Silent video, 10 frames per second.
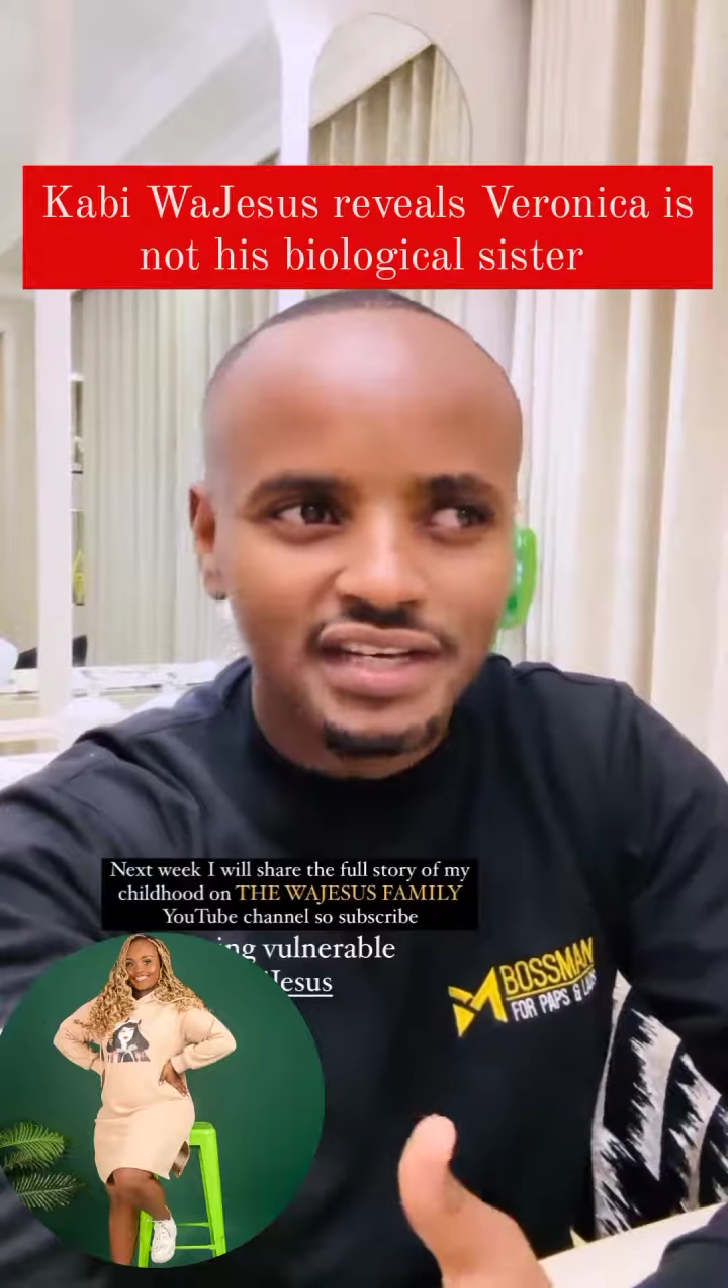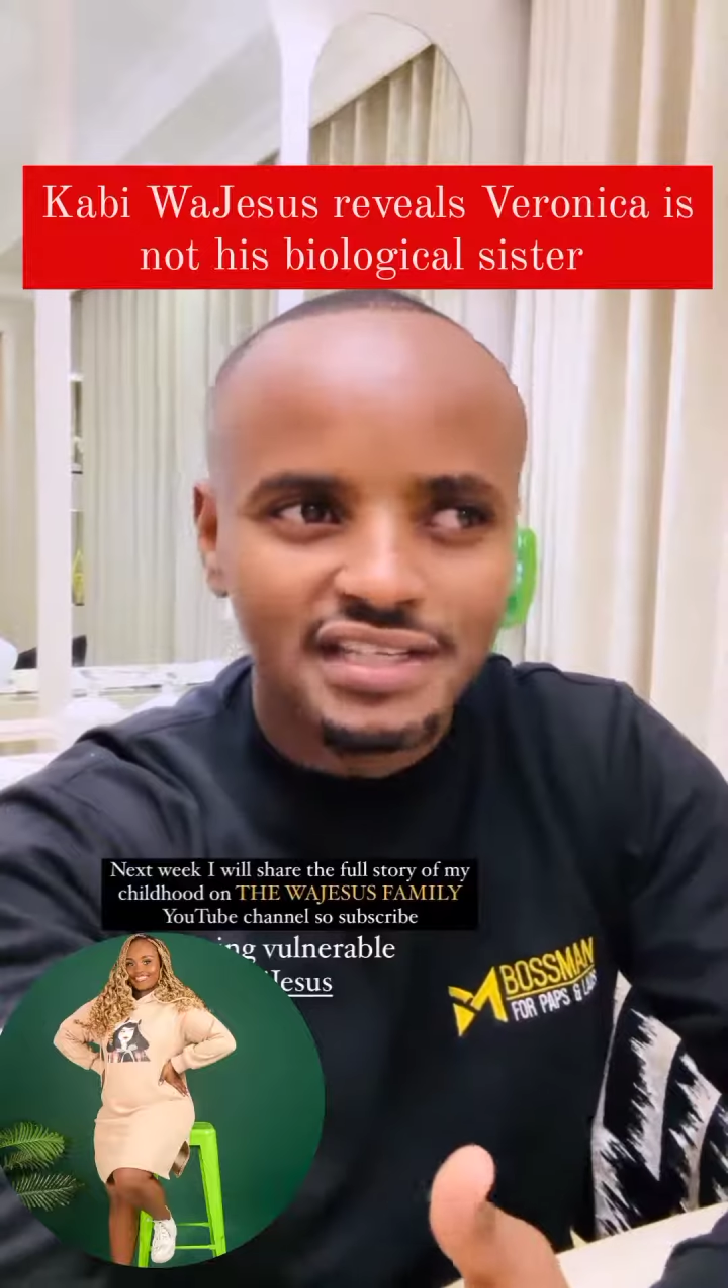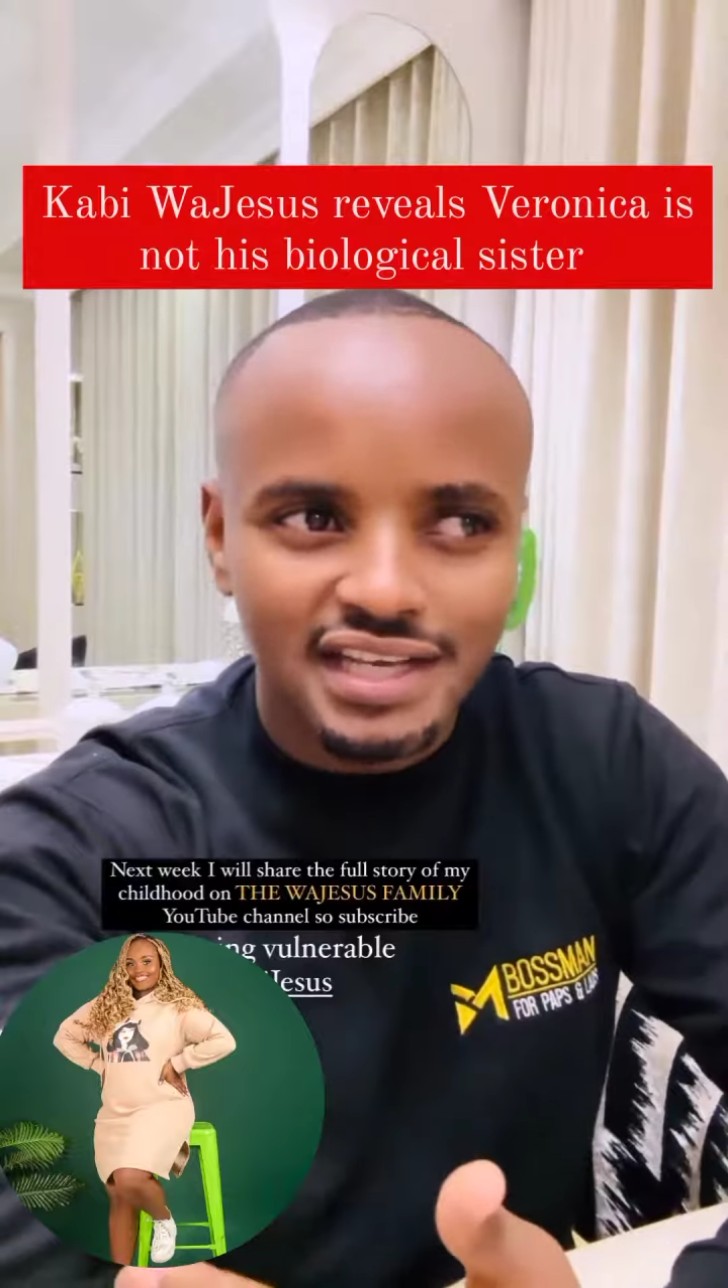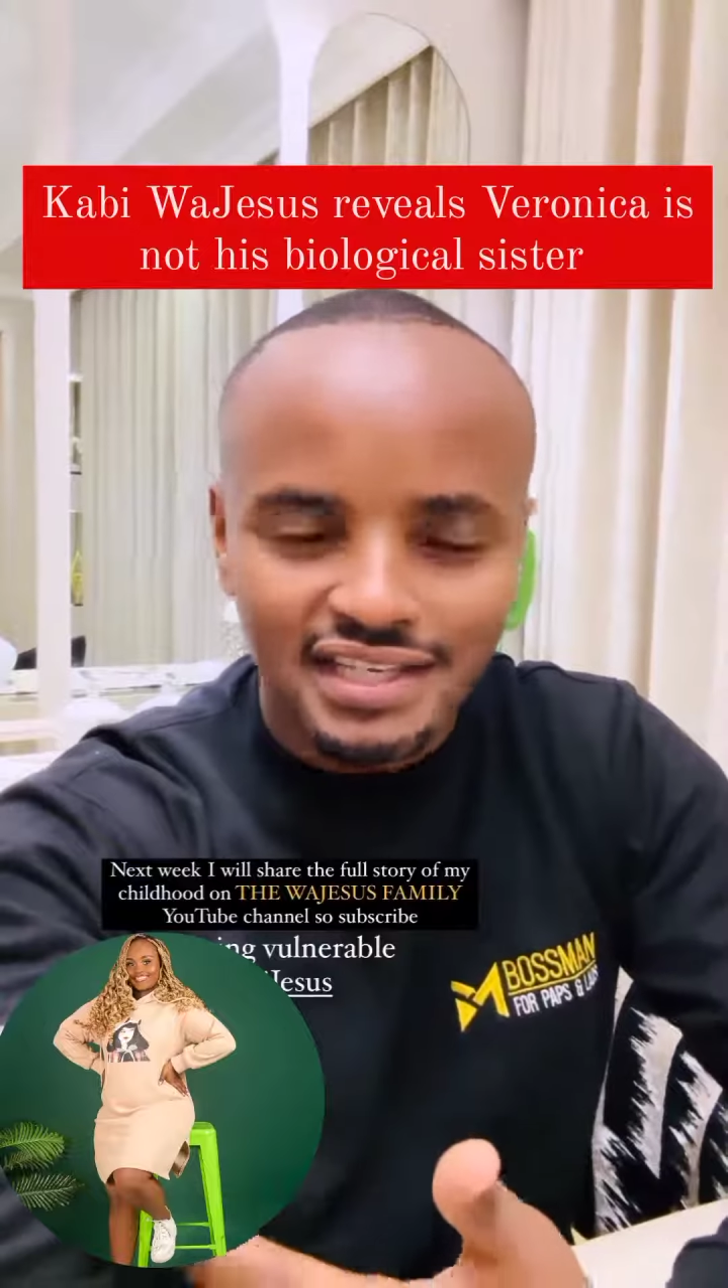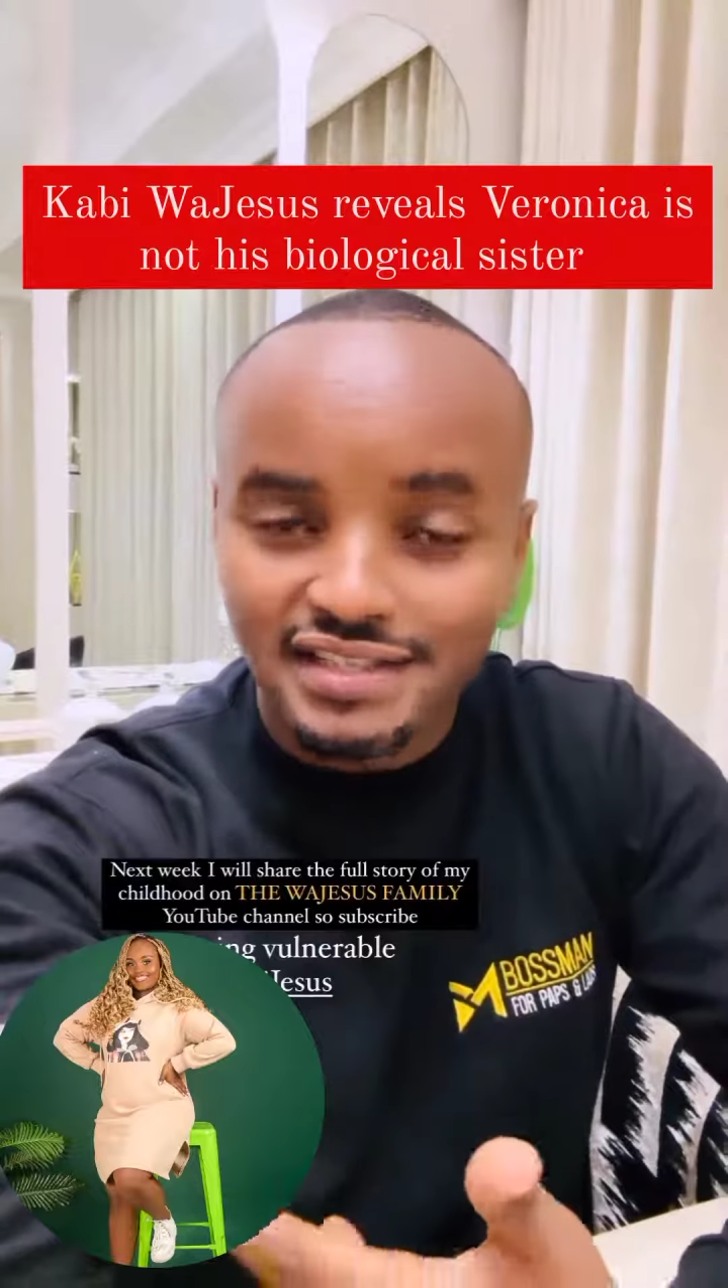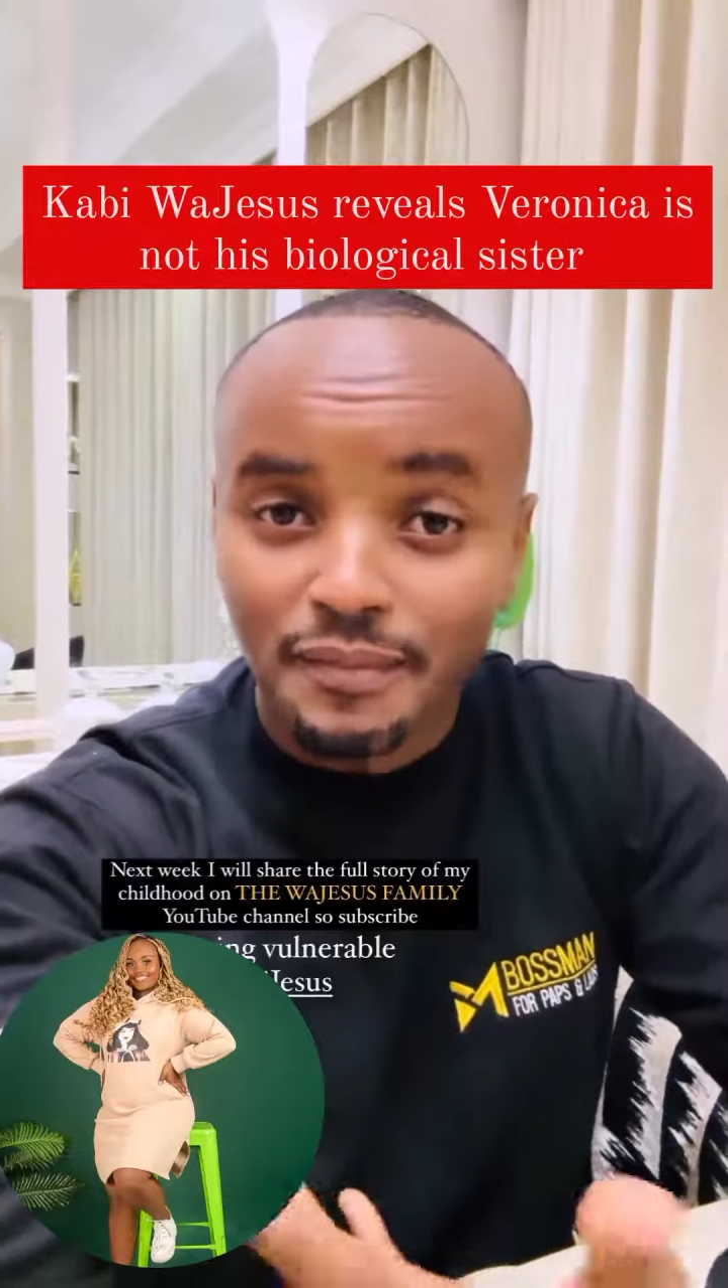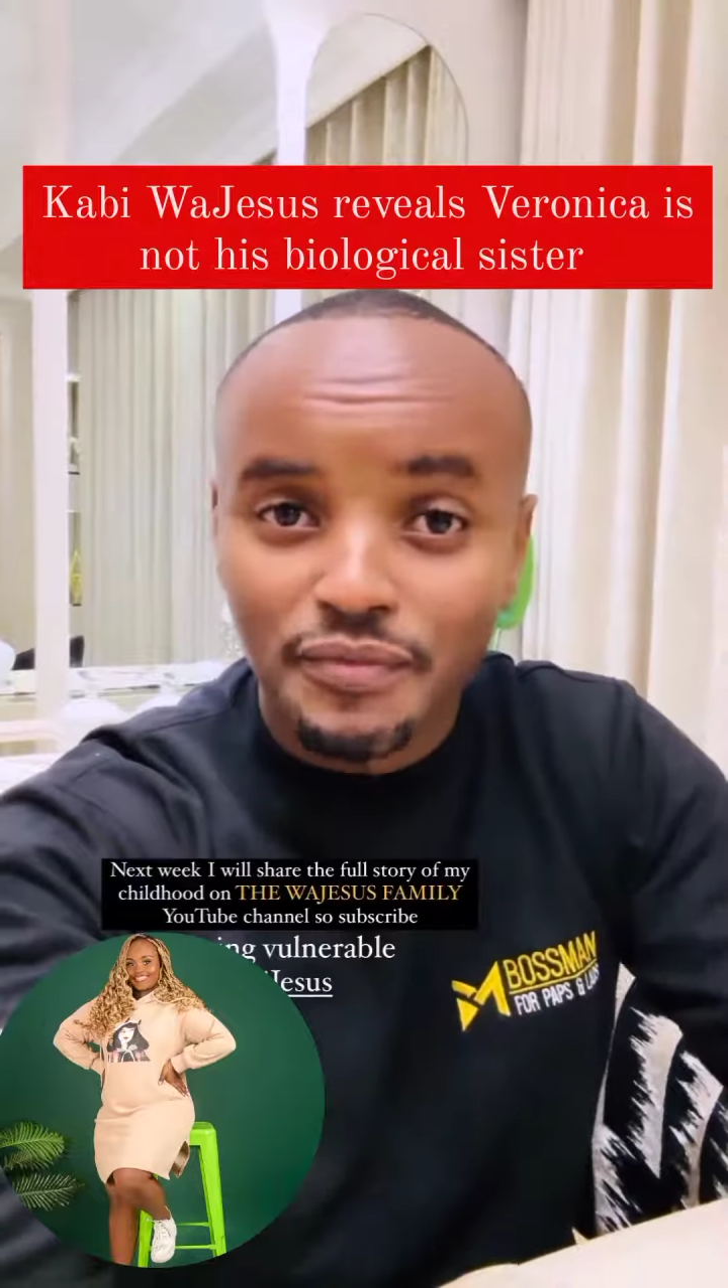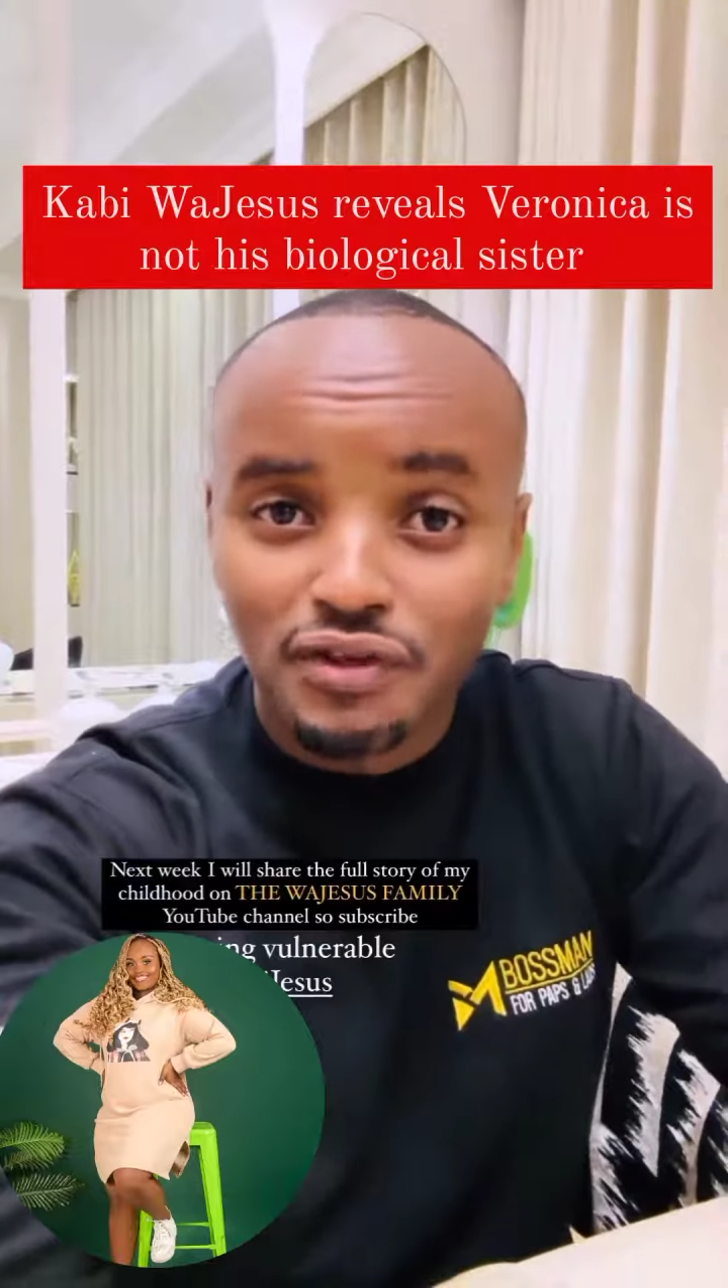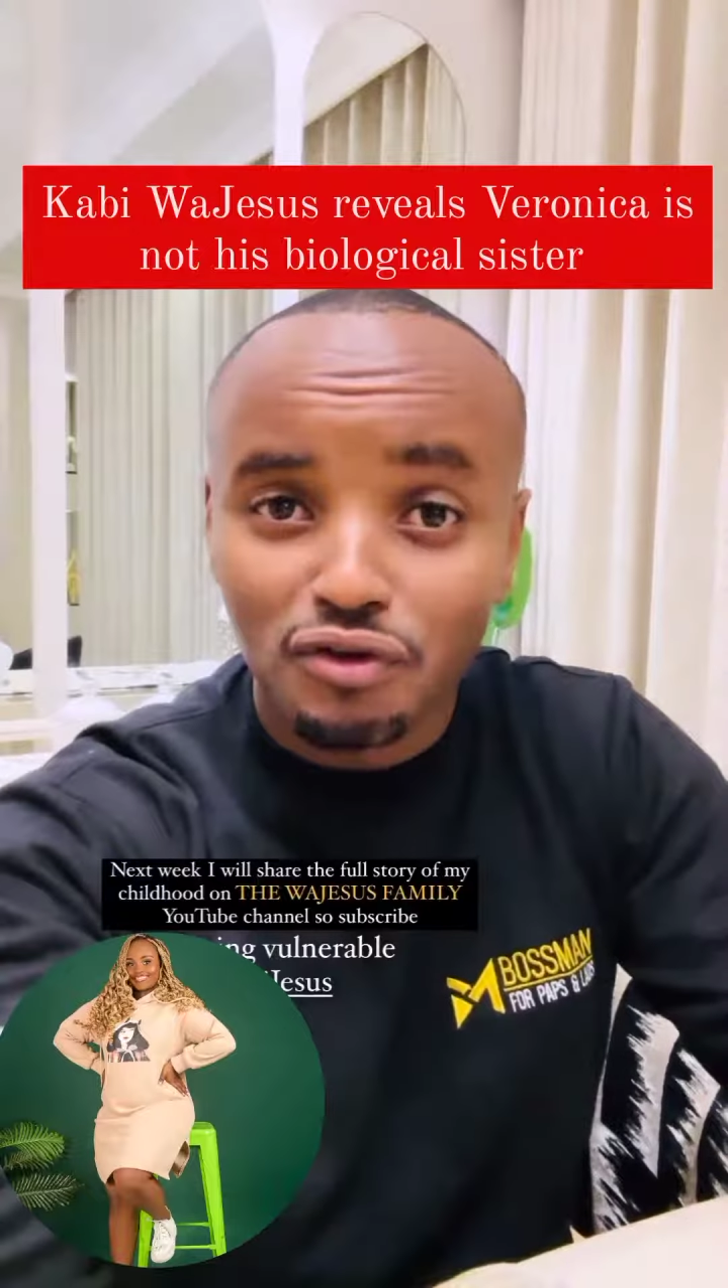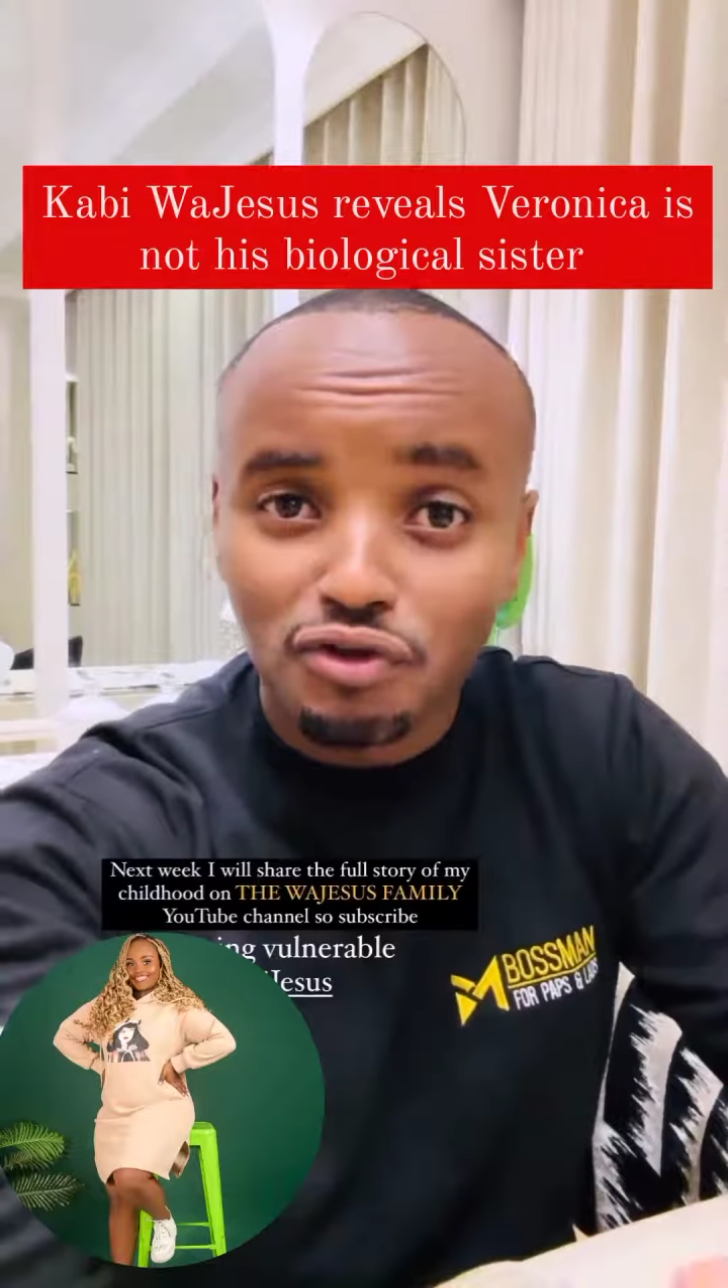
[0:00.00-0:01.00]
discuss some things.